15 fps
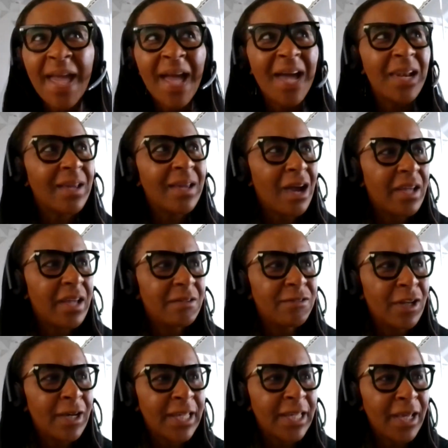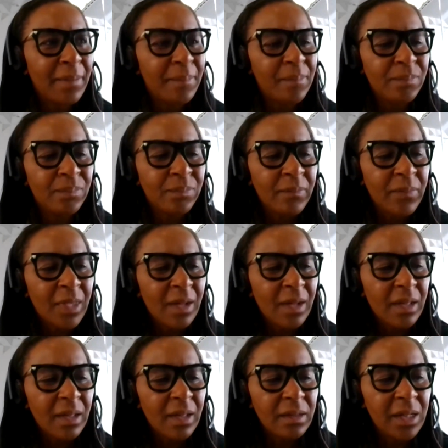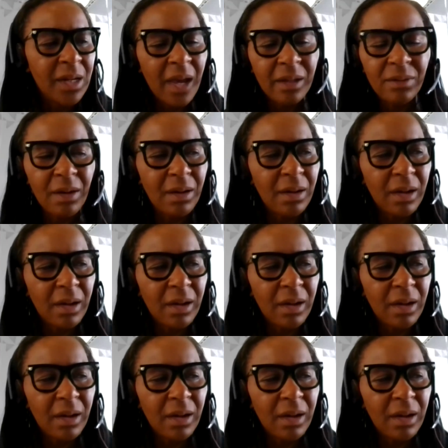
And I kind of like, you know,